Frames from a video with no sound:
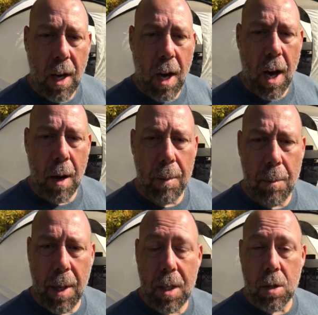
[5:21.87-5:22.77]

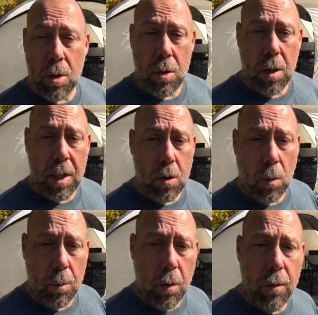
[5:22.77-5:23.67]
and making sure they
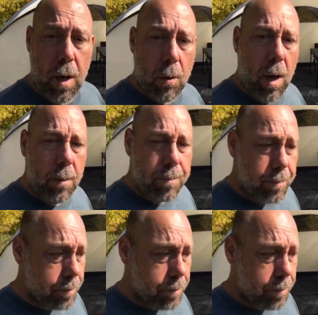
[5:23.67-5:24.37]
don't move very well.